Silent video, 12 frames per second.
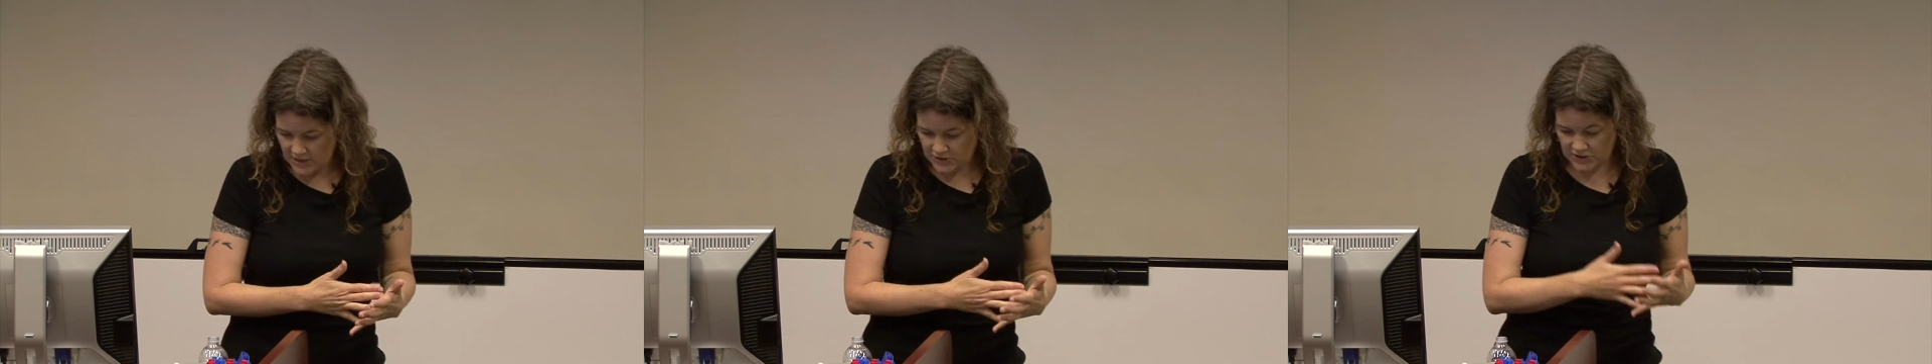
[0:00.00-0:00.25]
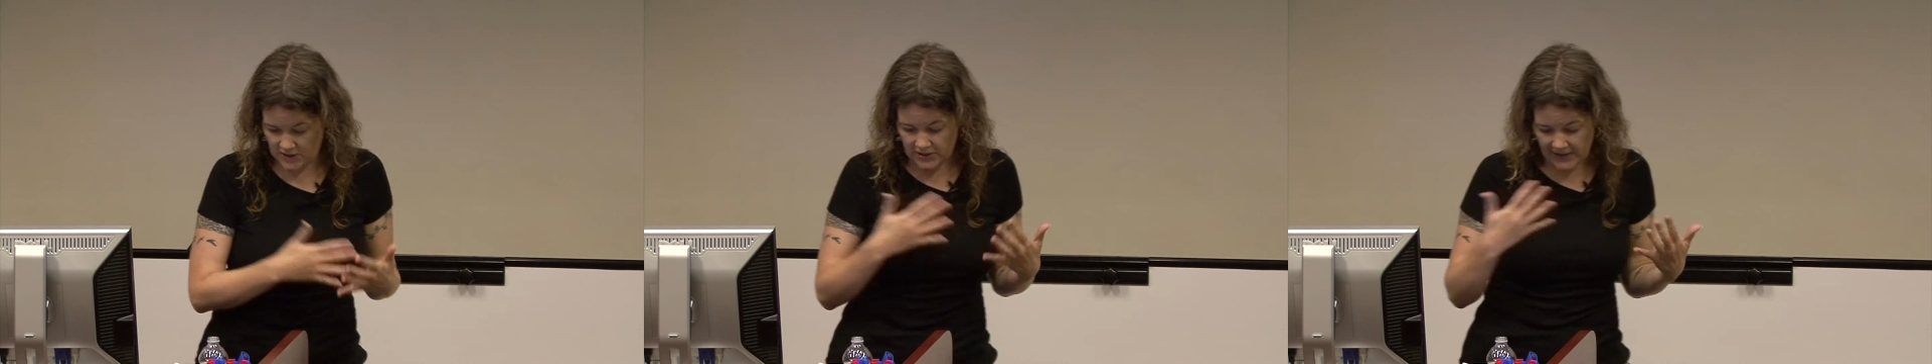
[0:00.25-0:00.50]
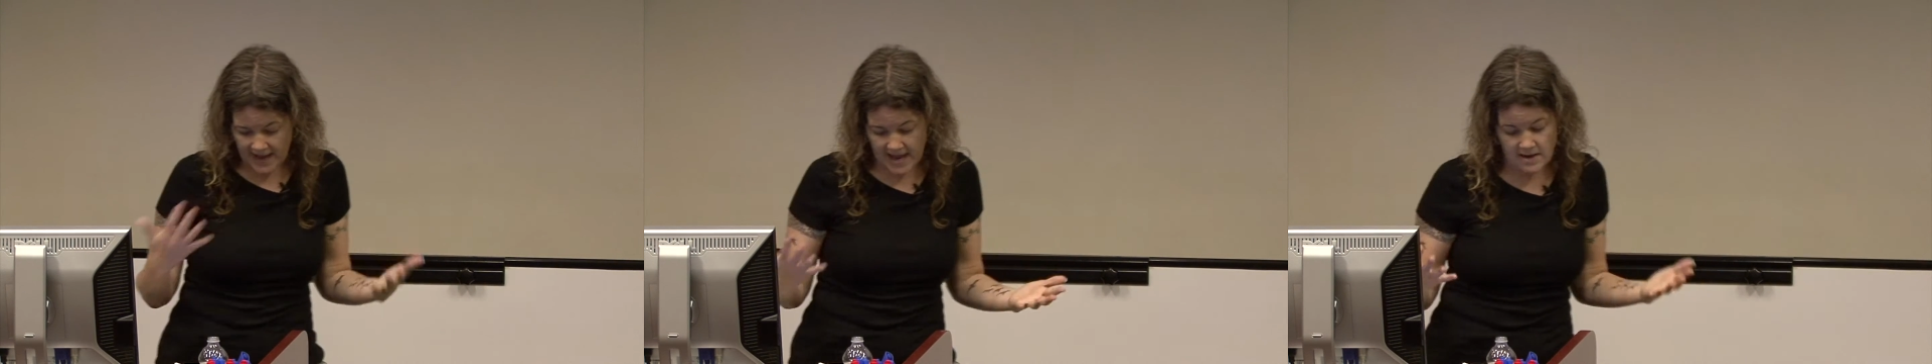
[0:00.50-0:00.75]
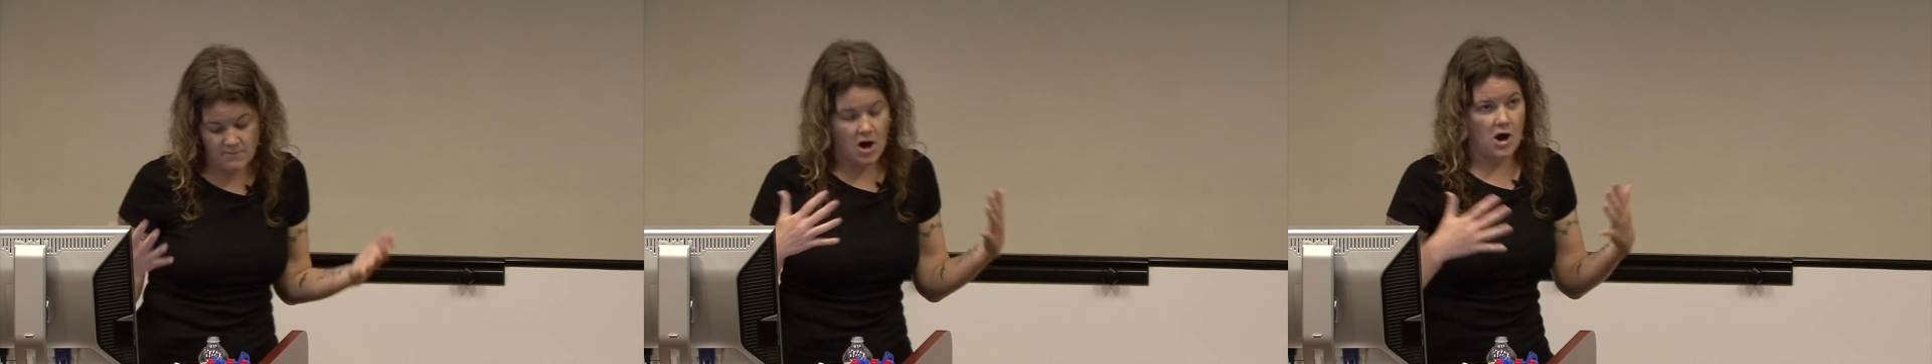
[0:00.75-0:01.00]
to
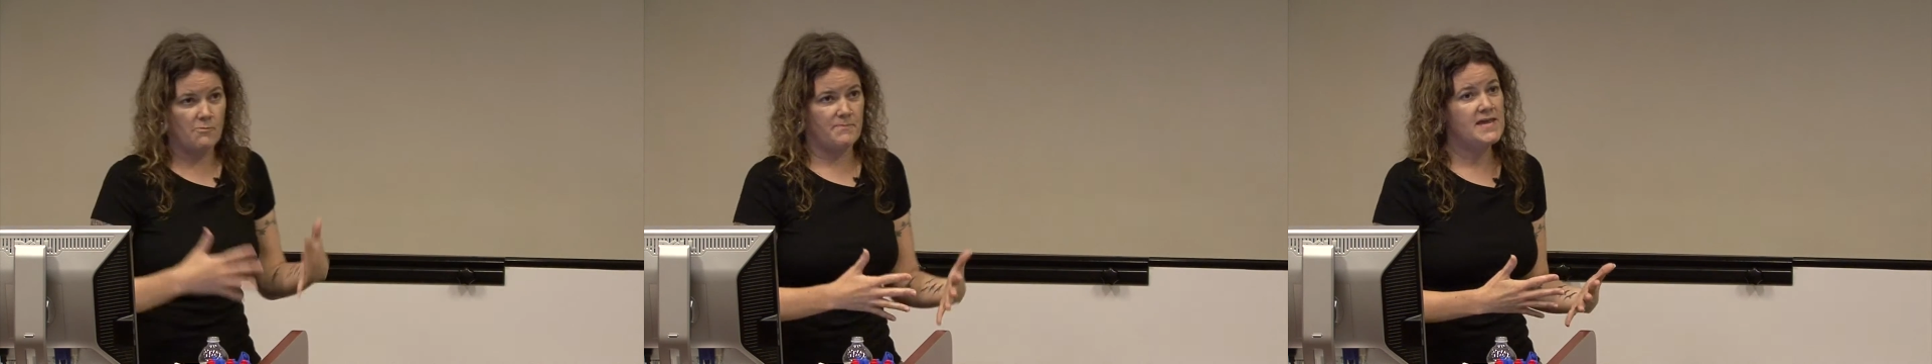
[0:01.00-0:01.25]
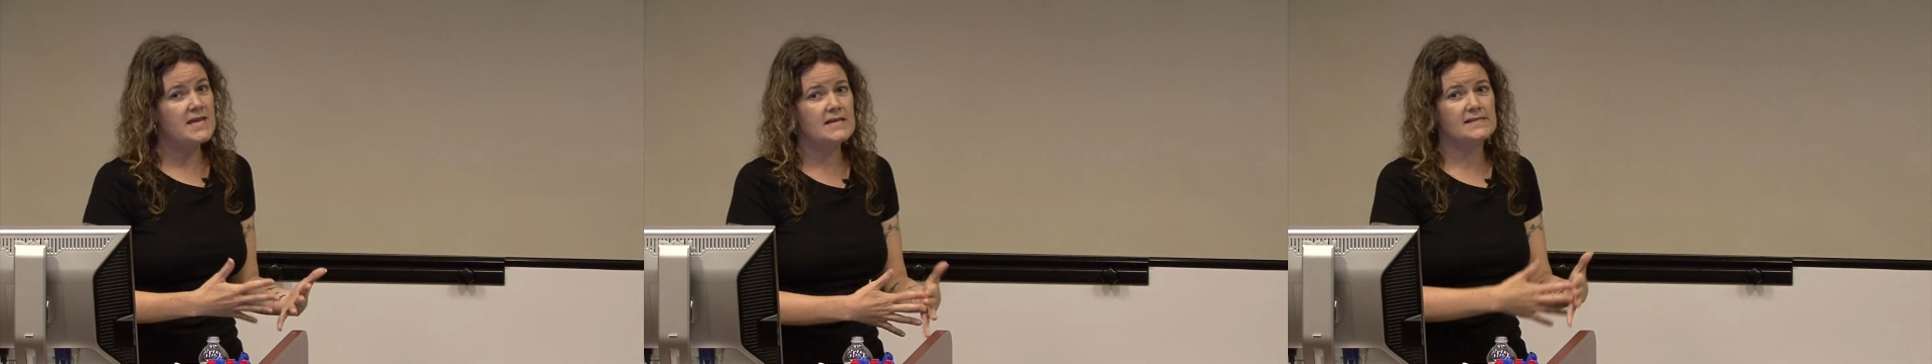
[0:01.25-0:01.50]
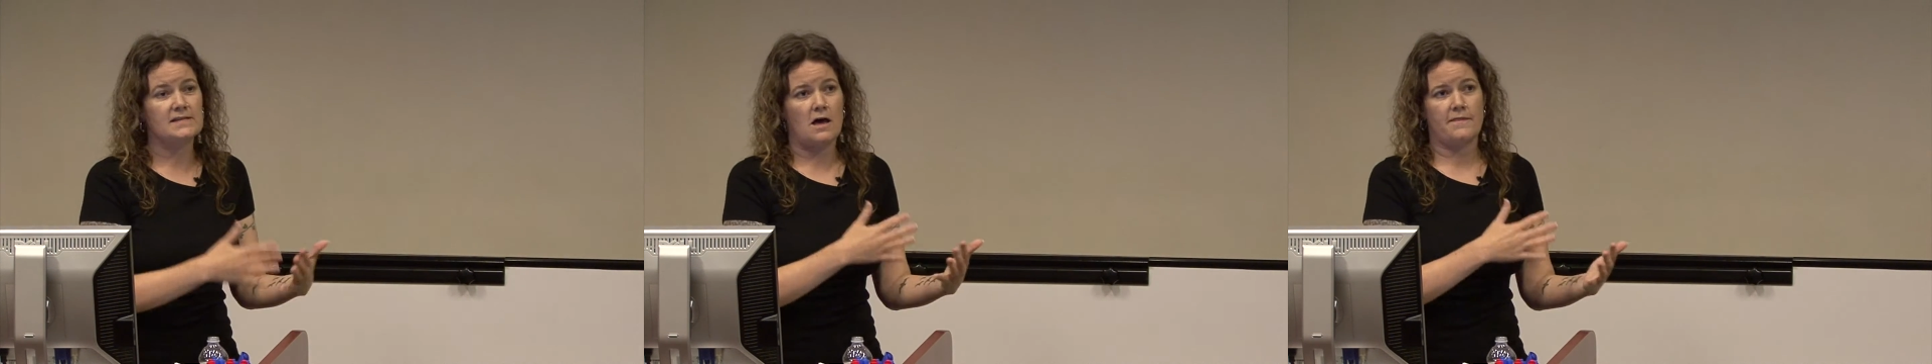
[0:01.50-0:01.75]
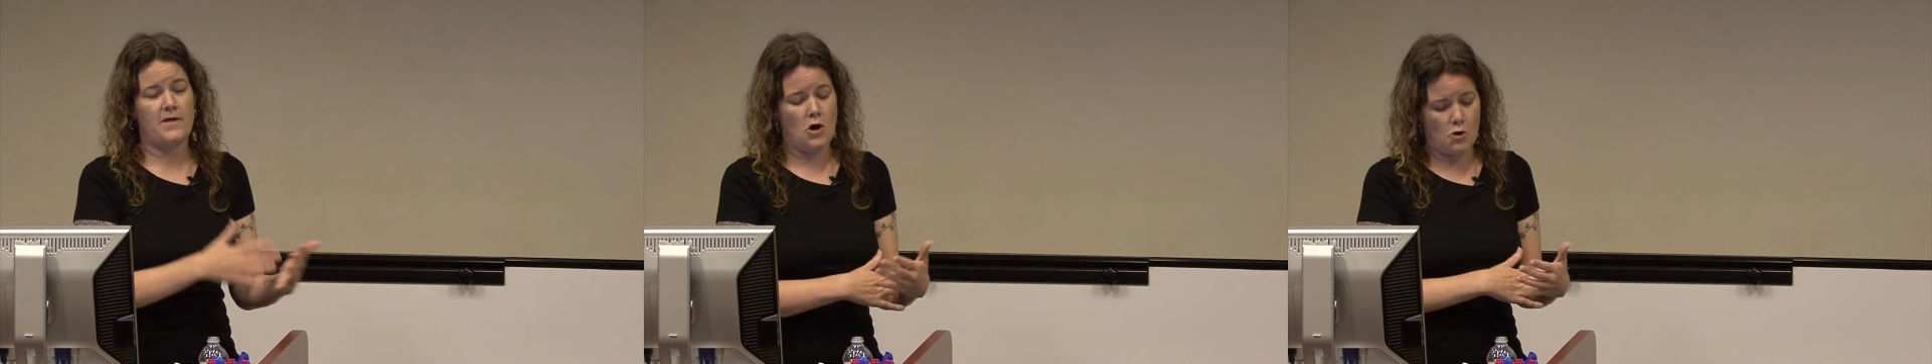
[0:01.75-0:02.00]
claim our piece on the